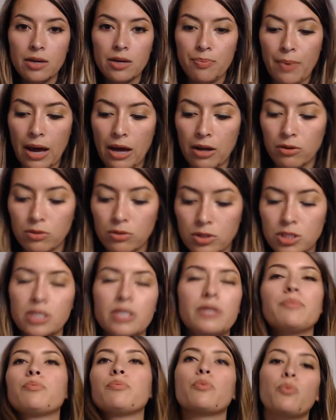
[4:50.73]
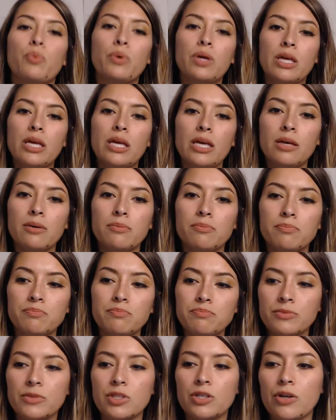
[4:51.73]
Battleship, we
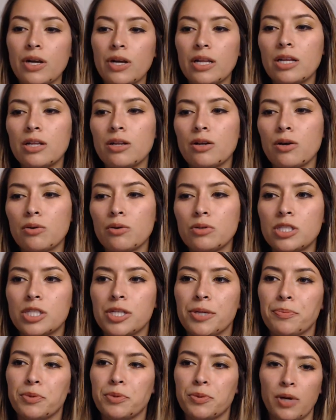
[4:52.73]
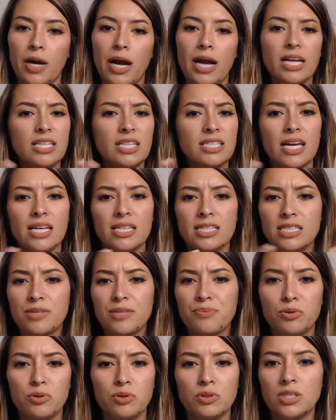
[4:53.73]
created our own ships where I just had
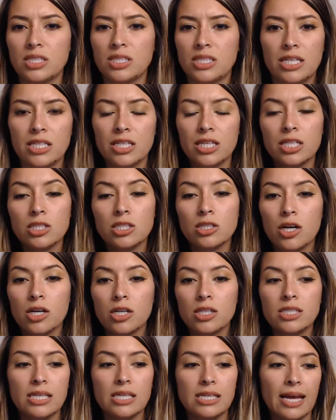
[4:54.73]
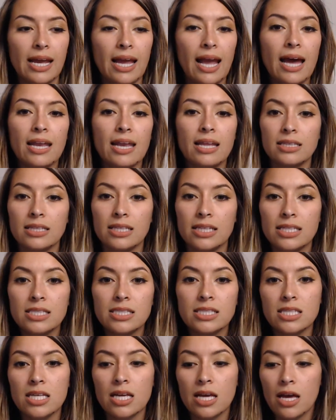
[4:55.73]
simple index cards, and I had a
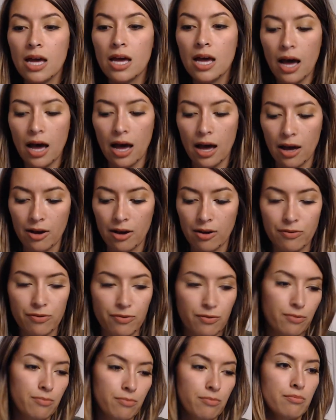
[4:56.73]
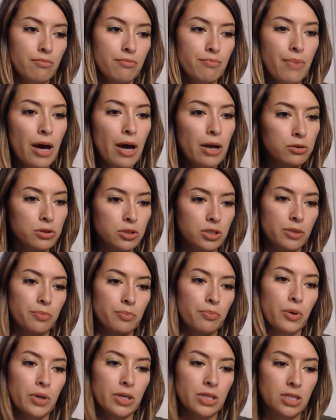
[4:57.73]
list of Battleship
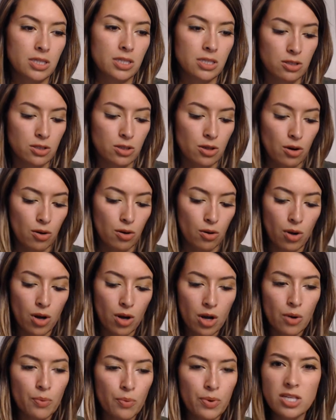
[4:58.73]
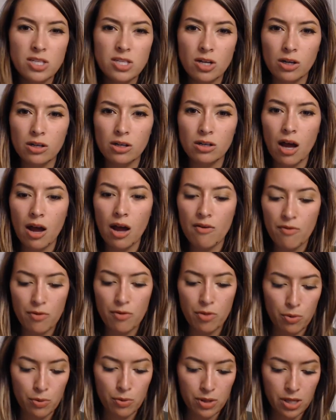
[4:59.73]
points. So we started off with
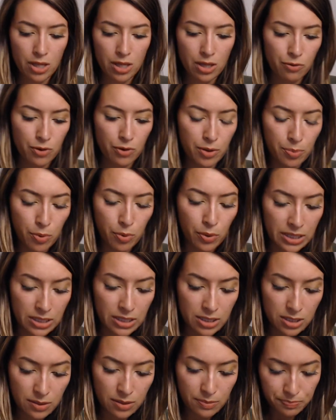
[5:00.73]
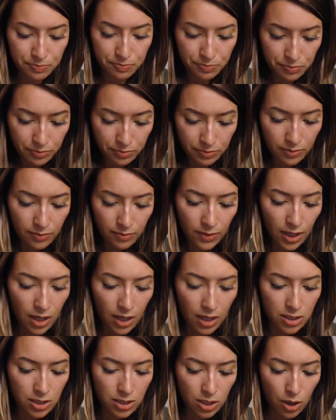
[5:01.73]
only like 3 points,
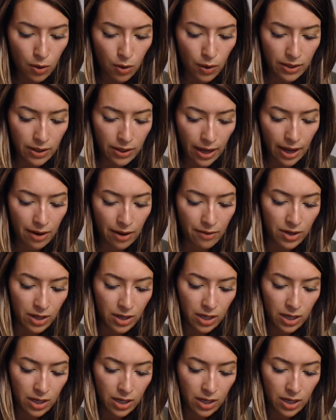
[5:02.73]
And so I would have